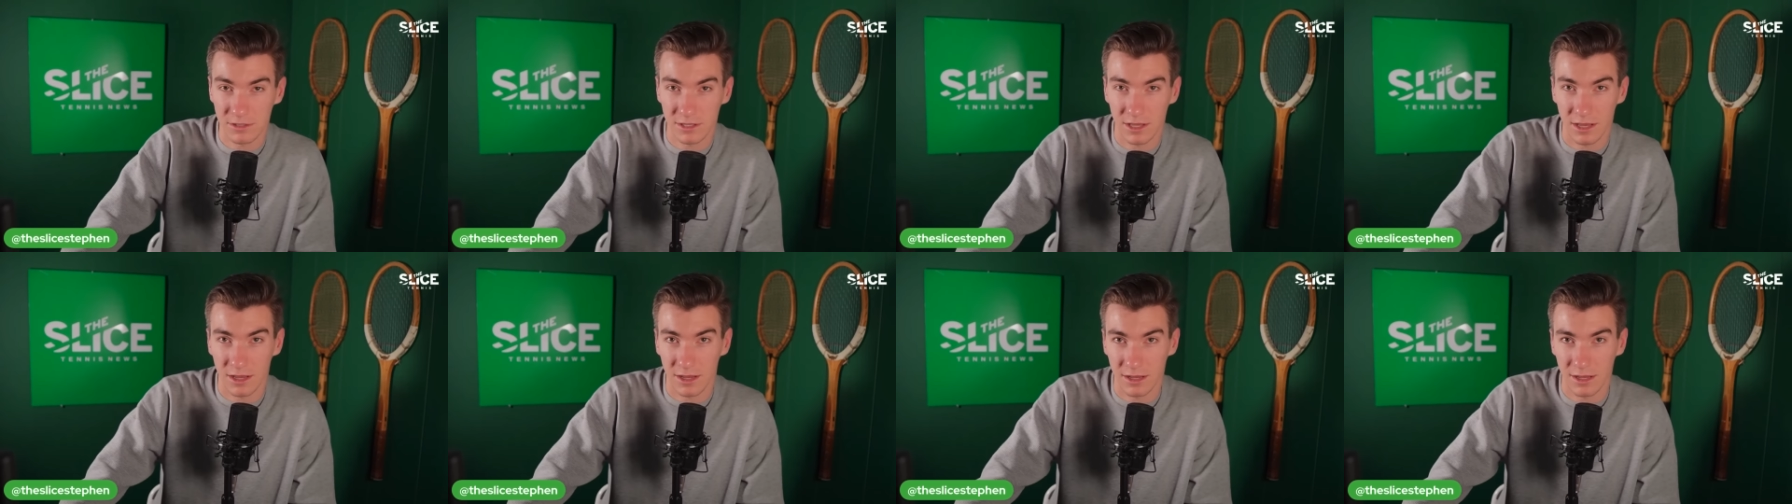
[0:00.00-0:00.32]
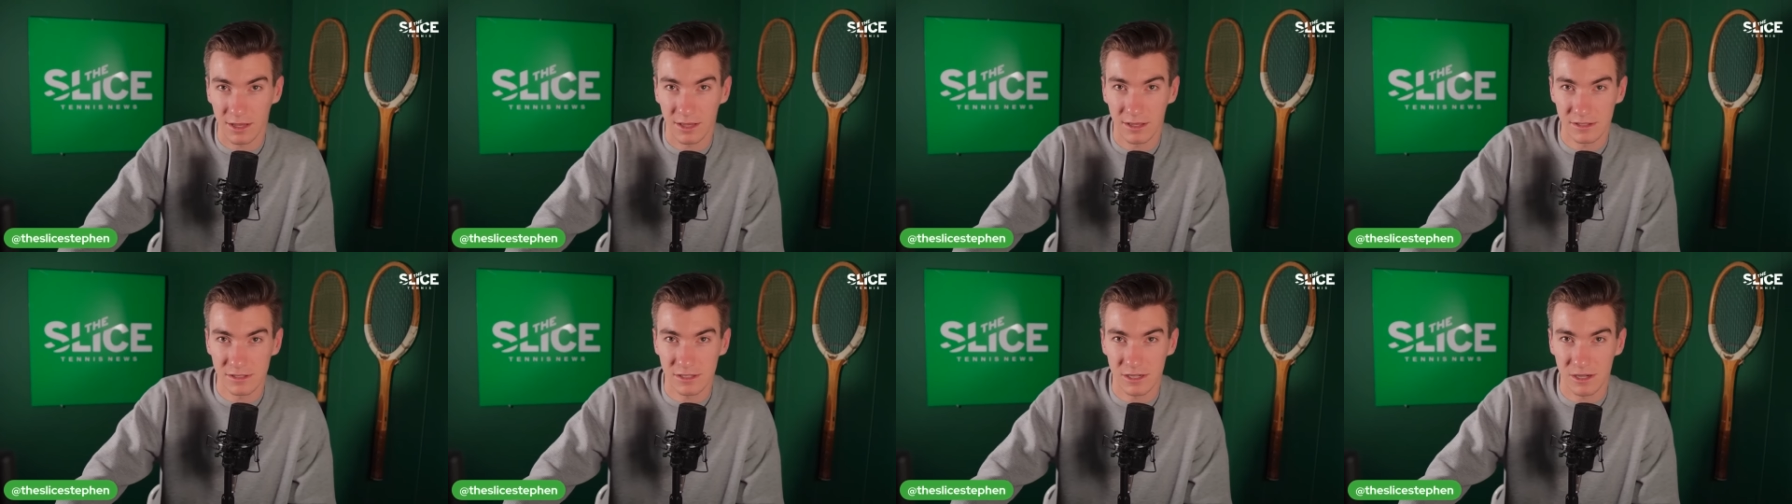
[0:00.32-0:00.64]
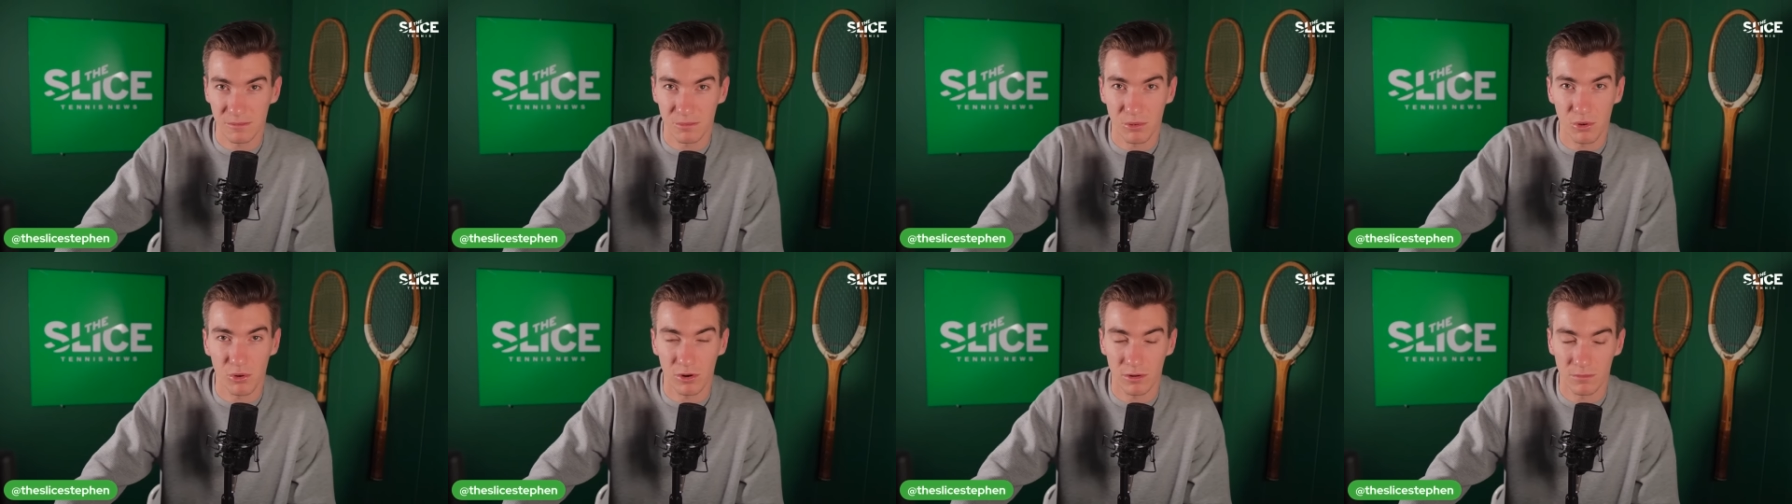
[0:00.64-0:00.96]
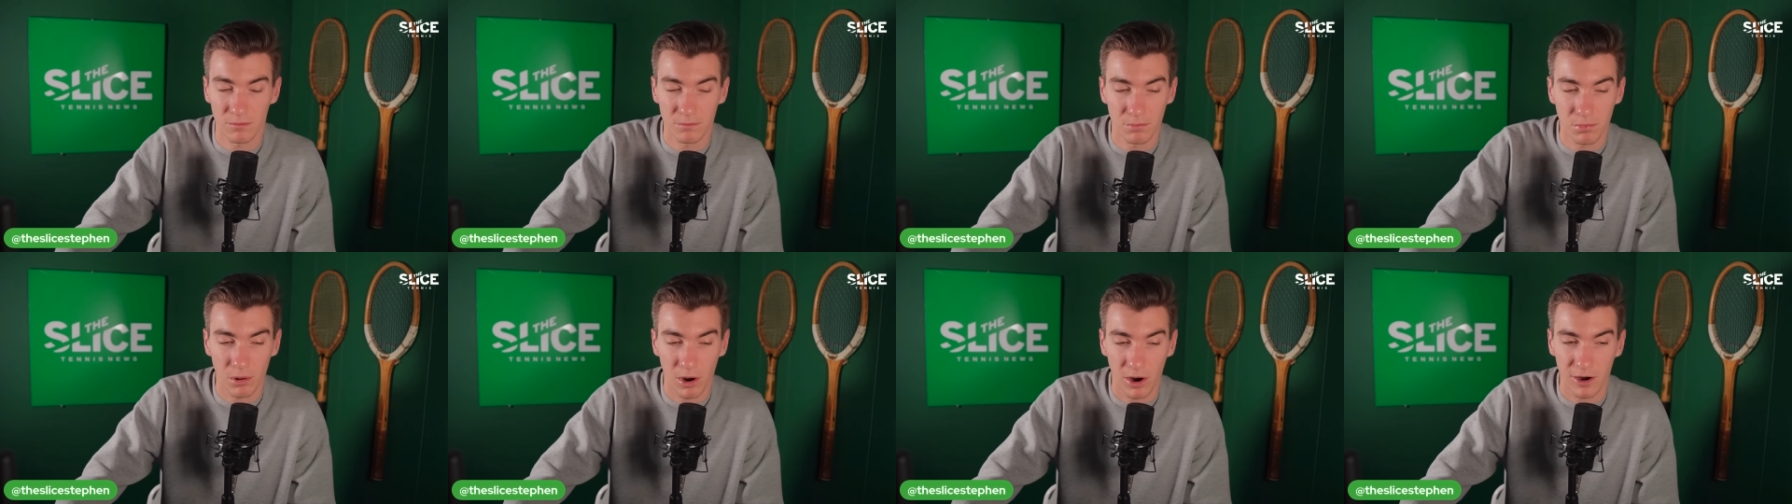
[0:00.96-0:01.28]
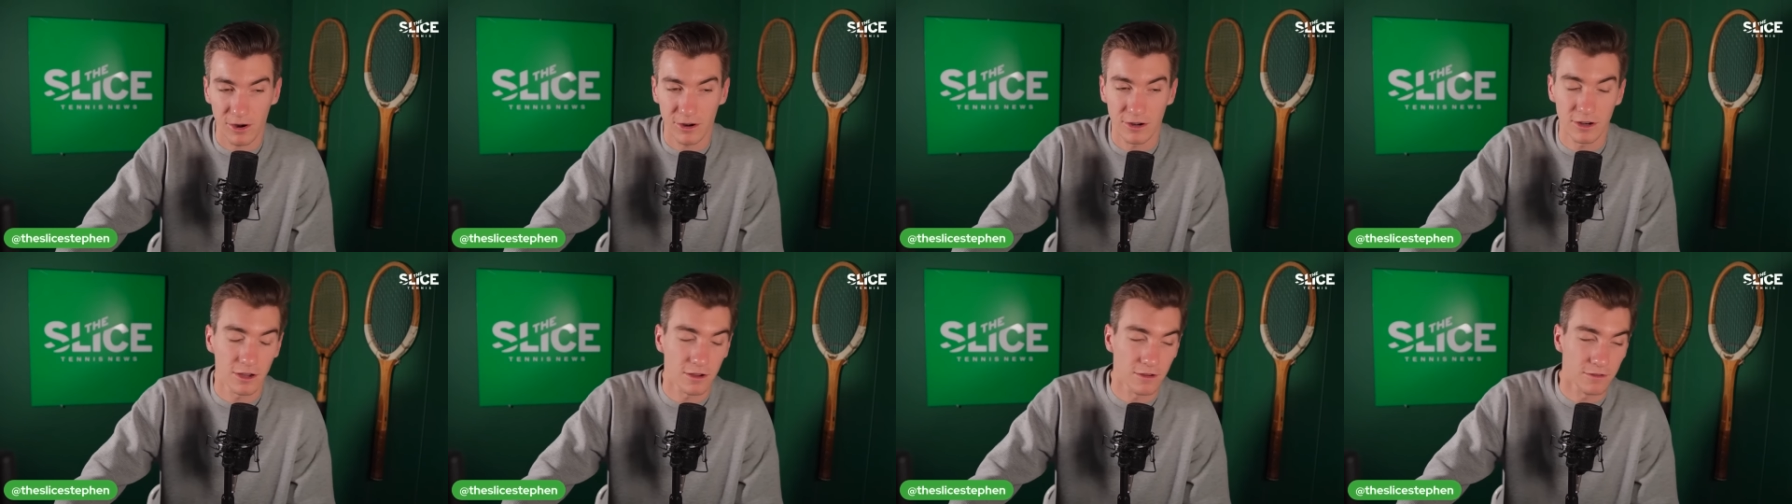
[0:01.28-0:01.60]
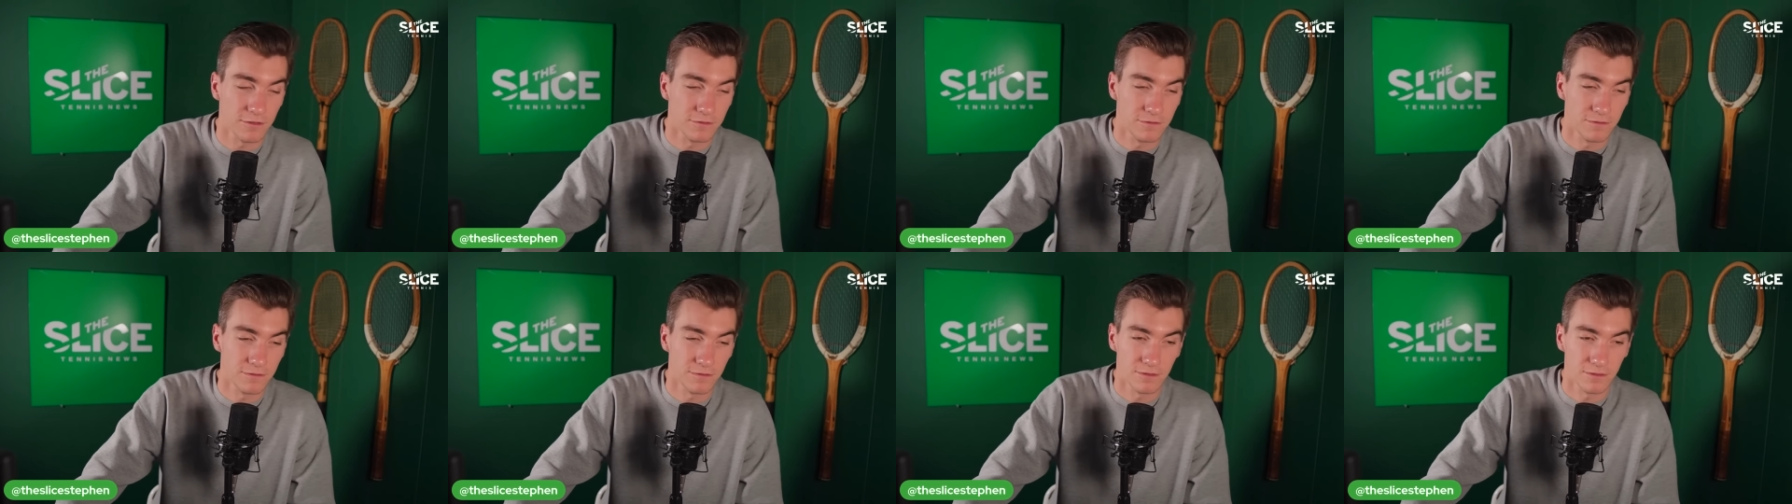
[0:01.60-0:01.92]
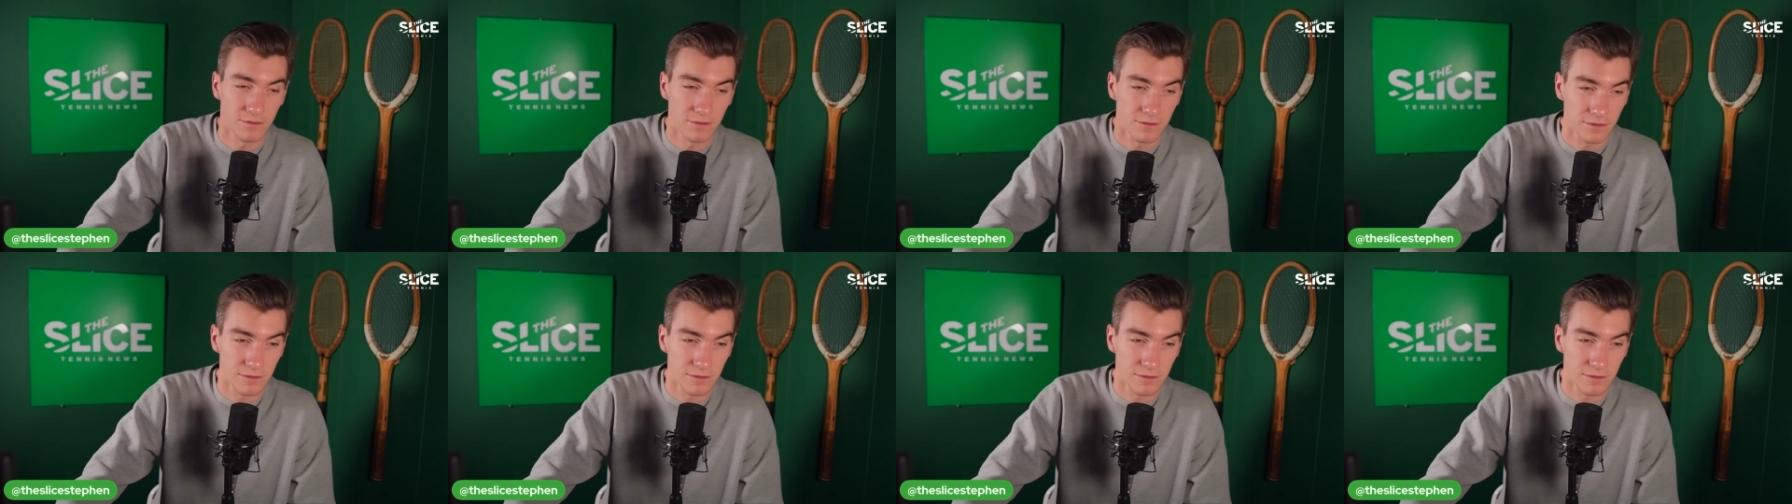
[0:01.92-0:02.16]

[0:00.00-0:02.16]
is an important part of